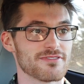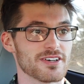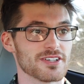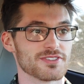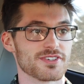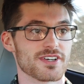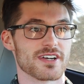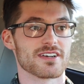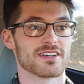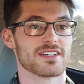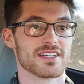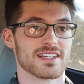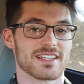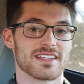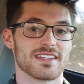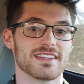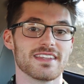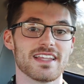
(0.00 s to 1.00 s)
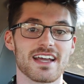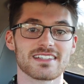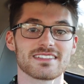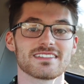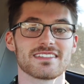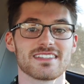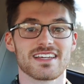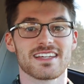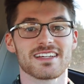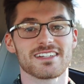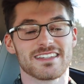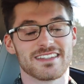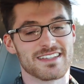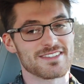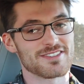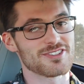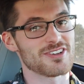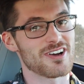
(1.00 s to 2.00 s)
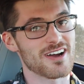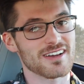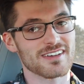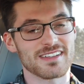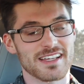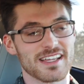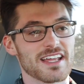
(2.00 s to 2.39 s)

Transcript: filter. Next thing, let's talk the